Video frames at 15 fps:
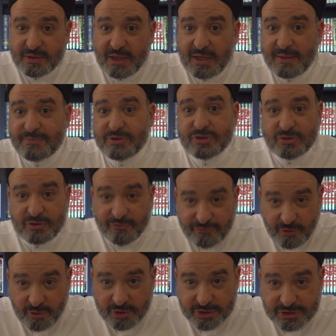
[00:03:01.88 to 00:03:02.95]
and I'm just going to
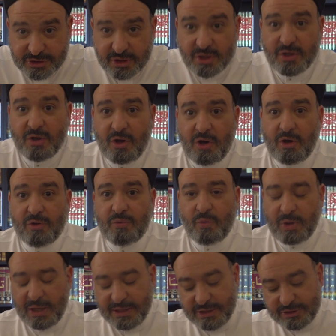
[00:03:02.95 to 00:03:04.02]
focus on
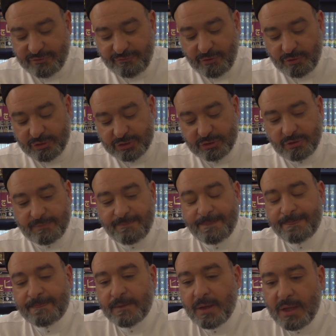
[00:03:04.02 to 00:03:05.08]
what I need to focus on.
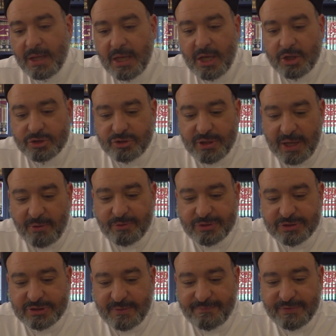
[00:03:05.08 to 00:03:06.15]
So that
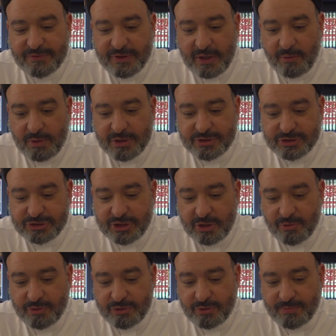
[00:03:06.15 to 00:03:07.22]
was something that I wanted to share
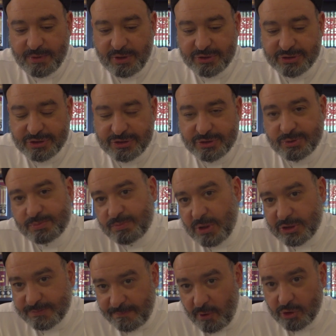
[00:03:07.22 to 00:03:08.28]
with you because
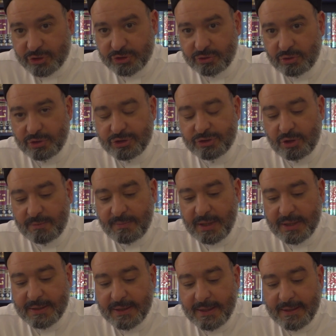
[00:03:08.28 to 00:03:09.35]
it's personal. It's on
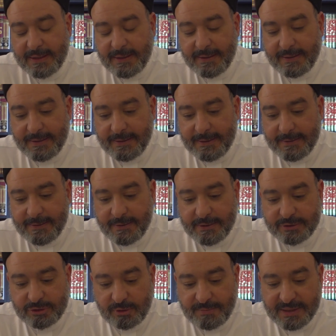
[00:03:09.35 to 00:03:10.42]
my
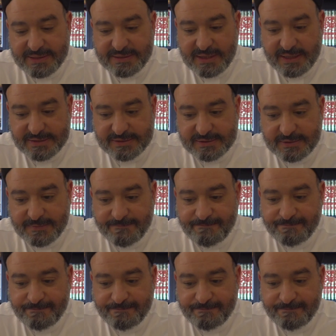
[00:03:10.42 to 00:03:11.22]
desk,